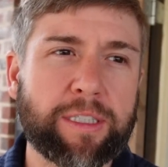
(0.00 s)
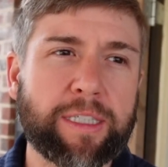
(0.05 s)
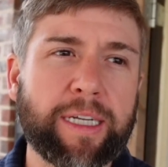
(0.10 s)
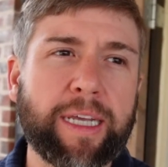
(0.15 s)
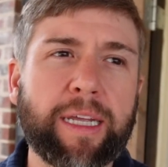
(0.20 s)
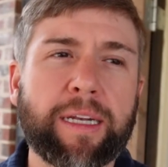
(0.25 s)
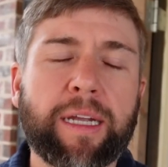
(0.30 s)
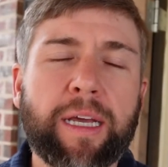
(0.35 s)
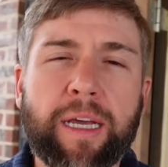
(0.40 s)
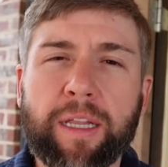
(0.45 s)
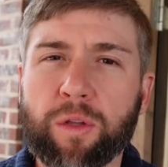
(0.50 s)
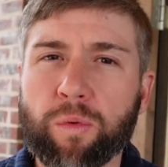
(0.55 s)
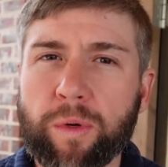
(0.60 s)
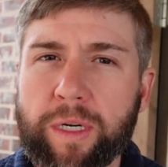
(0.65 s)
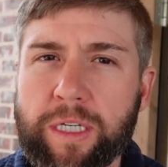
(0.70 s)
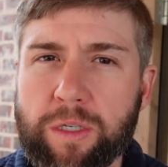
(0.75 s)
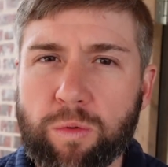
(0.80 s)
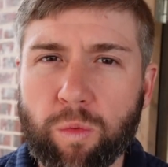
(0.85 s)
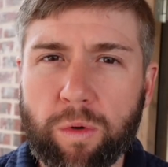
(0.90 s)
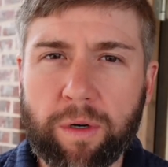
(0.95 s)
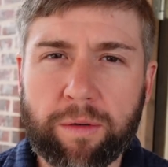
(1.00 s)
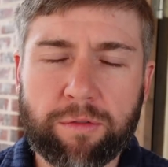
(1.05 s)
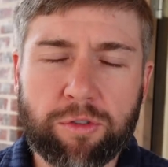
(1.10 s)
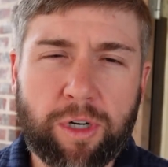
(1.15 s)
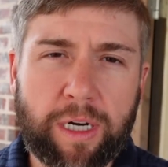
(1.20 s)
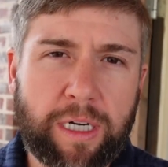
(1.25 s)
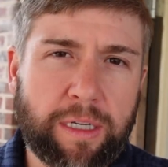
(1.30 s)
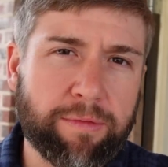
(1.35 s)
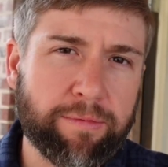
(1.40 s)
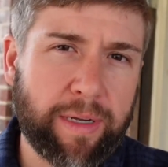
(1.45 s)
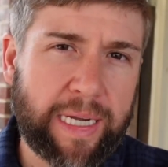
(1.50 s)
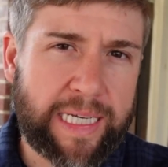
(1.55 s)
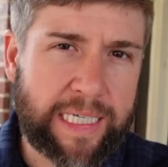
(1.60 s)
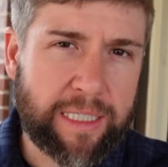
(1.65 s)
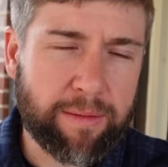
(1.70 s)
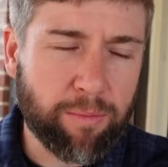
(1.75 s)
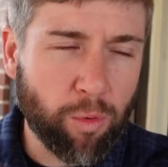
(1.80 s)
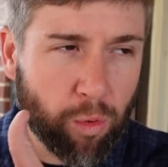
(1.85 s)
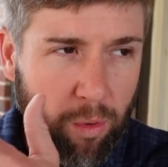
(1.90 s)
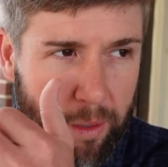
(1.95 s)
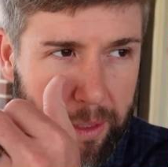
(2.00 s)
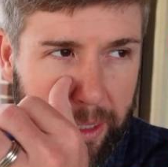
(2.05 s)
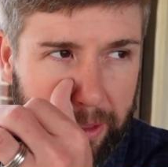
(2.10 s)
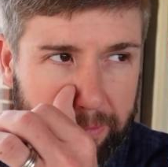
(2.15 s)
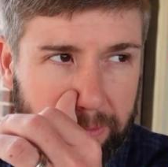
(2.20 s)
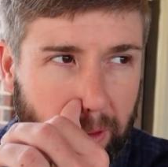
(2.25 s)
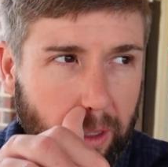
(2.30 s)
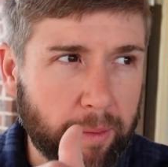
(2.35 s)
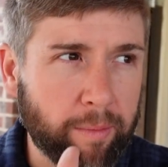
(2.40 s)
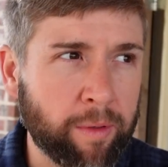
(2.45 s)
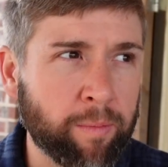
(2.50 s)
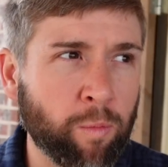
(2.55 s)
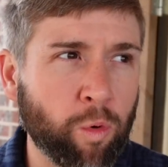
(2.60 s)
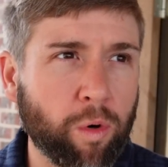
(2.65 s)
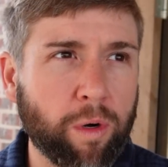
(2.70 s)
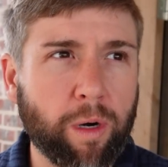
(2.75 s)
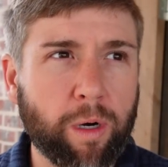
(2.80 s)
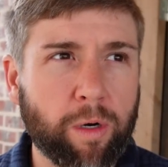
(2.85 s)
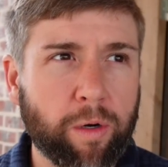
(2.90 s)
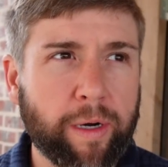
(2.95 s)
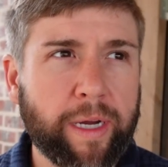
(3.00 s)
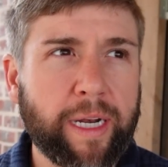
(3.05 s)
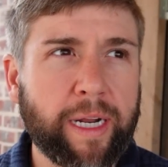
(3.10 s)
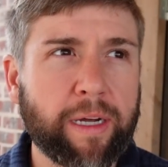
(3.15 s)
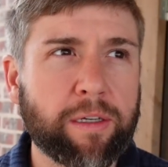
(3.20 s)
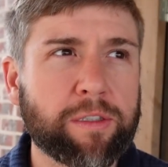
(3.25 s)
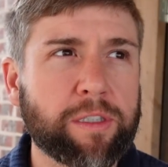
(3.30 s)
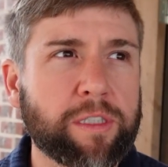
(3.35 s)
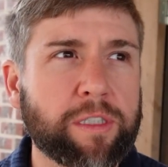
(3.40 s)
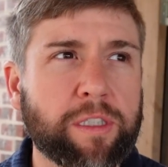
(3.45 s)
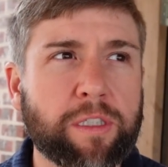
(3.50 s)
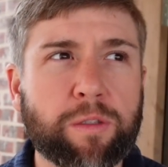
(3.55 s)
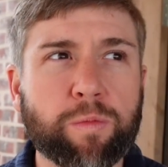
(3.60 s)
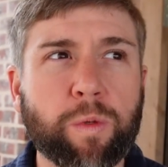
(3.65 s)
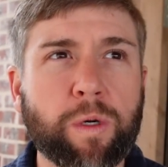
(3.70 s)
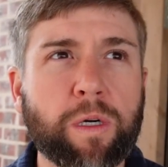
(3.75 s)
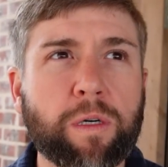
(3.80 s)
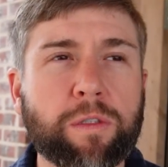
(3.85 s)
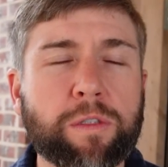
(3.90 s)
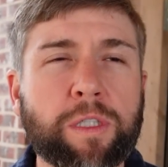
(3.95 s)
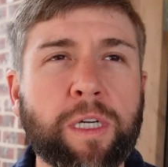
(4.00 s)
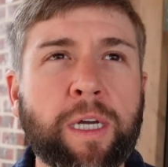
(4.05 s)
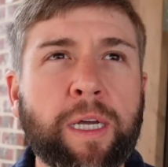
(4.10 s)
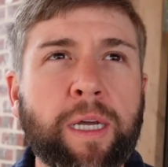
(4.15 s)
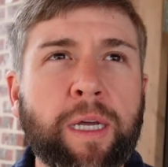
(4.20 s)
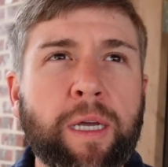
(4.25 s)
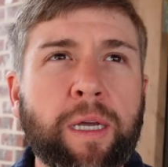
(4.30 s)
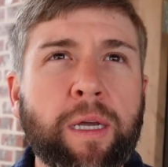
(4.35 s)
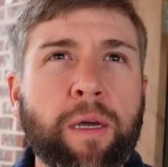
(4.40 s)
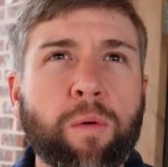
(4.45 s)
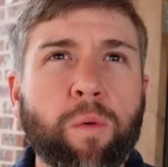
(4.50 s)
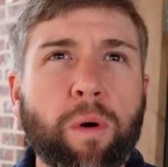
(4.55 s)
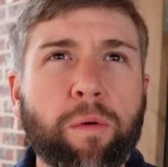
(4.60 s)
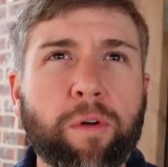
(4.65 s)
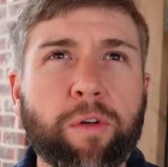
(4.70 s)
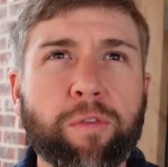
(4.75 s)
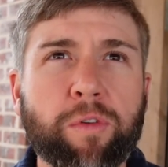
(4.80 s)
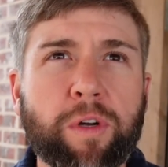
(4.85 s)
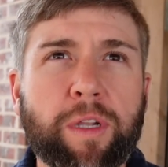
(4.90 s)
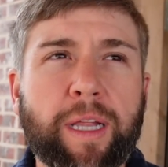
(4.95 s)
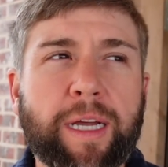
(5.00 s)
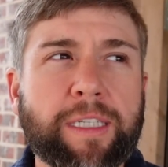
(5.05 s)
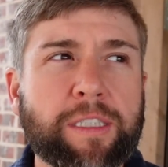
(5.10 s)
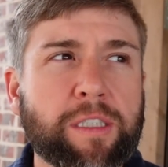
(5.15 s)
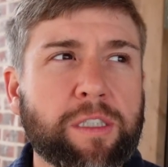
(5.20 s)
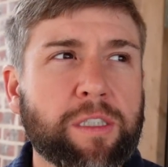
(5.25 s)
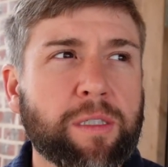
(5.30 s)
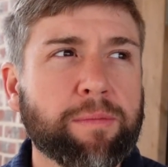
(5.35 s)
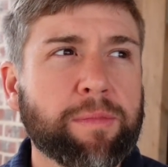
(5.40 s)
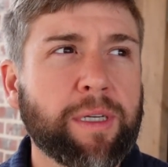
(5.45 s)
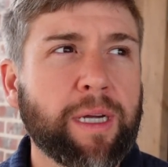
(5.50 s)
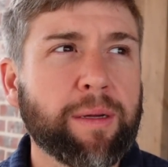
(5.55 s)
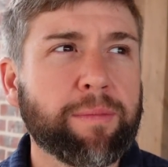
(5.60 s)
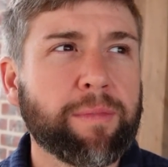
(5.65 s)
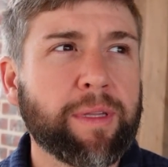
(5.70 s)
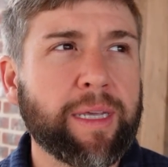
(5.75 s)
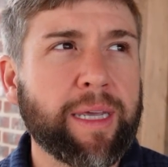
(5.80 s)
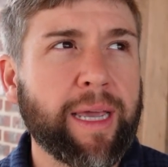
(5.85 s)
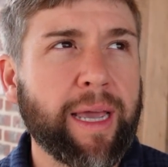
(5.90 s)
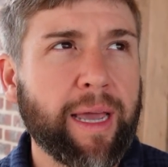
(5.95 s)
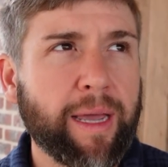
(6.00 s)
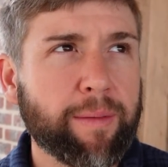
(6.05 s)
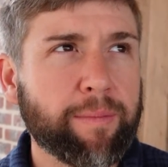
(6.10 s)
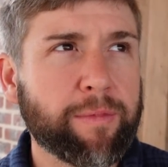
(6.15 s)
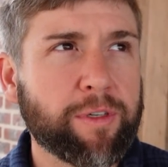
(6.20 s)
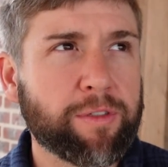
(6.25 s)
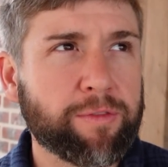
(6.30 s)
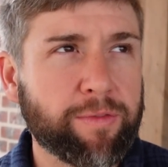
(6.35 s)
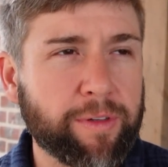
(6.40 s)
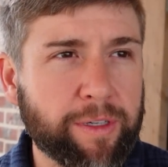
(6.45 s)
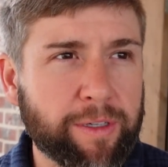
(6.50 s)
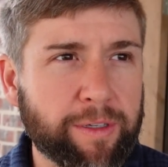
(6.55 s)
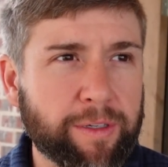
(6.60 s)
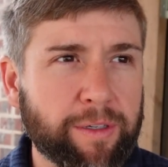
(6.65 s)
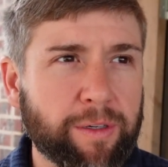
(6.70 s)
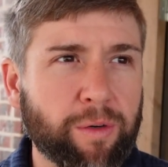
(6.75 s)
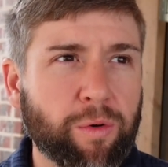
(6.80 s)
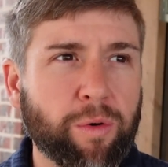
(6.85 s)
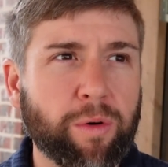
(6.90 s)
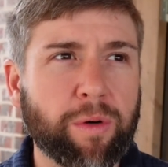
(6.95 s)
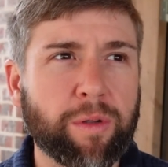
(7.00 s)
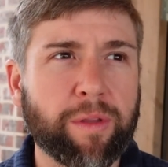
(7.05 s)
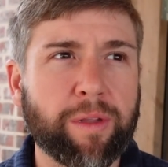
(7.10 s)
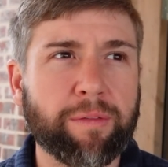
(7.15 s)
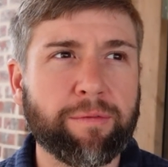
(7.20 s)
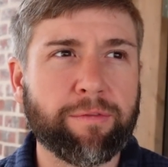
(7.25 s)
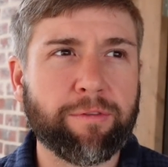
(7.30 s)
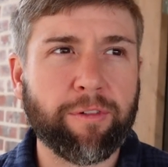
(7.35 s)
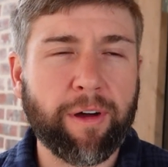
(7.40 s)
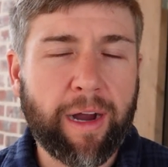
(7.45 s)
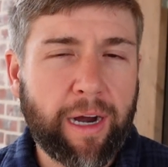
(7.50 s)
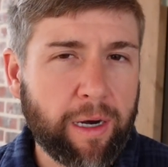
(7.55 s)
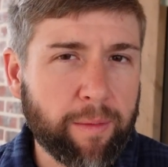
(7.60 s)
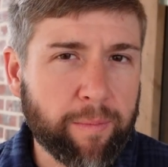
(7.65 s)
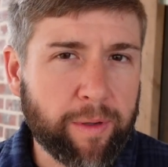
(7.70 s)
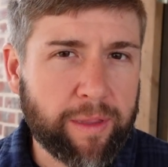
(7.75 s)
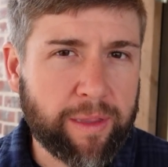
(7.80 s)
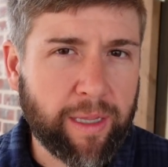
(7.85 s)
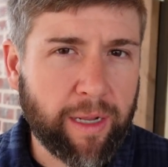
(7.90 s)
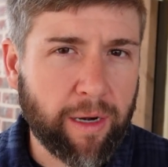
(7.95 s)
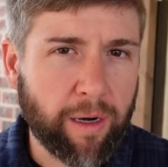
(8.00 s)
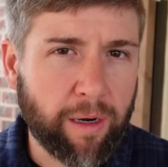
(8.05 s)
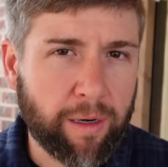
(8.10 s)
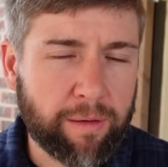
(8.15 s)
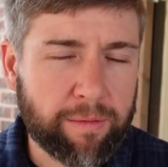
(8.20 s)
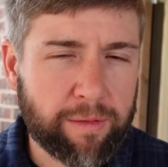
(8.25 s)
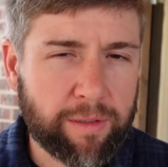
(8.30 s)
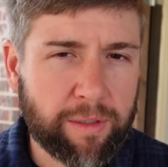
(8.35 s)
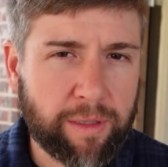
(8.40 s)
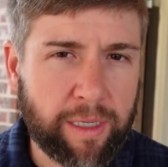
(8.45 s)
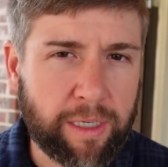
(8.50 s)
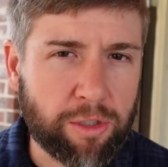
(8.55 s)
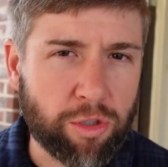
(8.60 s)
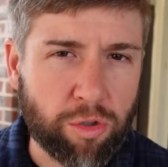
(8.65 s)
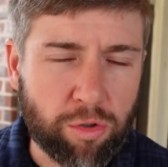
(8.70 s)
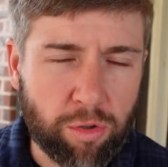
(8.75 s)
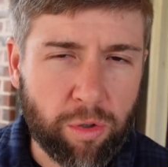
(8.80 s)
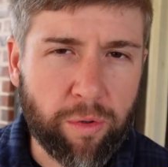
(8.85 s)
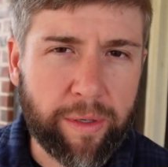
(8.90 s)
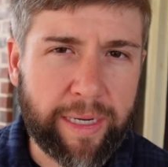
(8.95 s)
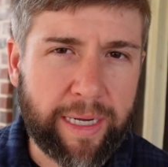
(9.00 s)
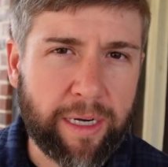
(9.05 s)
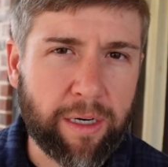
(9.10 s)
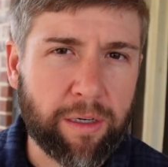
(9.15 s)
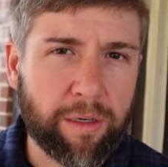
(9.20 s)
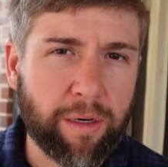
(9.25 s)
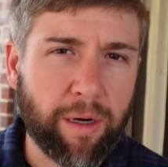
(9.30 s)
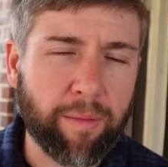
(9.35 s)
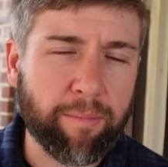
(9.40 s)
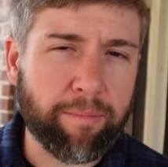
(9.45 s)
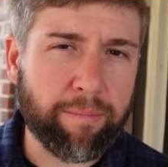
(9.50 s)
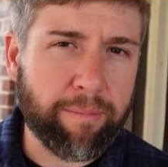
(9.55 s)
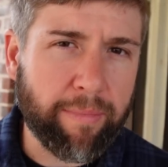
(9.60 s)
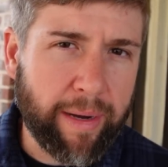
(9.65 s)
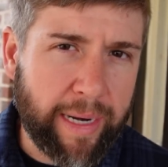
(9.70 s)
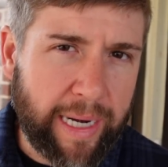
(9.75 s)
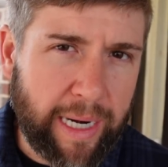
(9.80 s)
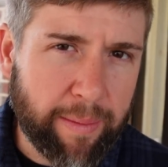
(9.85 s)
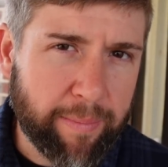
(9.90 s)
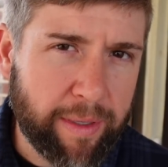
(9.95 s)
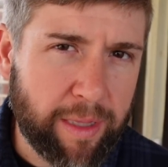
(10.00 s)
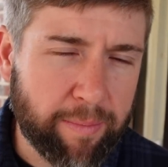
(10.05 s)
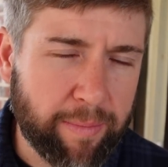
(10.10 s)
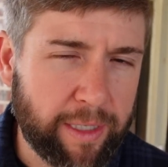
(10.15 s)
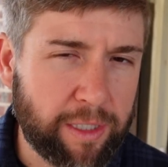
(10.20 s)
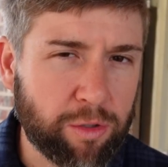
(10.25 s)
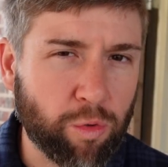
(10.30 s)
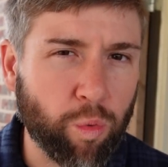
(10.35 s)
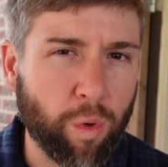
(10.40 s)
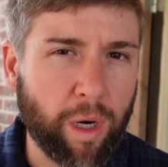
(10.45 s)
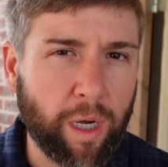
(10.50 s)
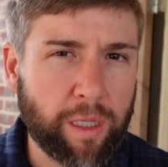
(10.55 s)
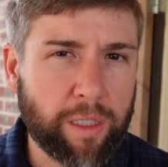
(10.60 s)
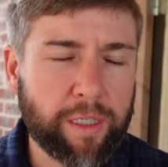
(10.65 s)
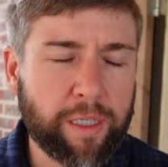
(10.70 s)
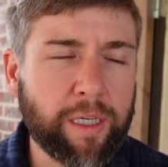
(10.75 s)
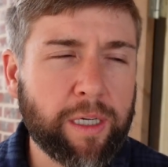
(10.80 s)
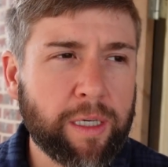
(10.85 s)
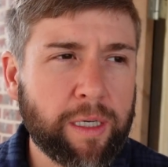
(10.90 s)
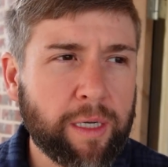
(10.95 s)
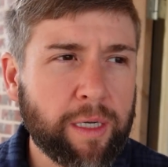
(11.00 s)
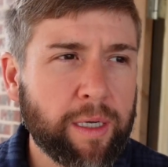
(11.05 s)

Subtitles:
And again, the reason we're trying to invest more in our farm and more in our greenhouses is because what we've realized is sometimes the atmosphere or the environment that our things are growing in may not be the best quality.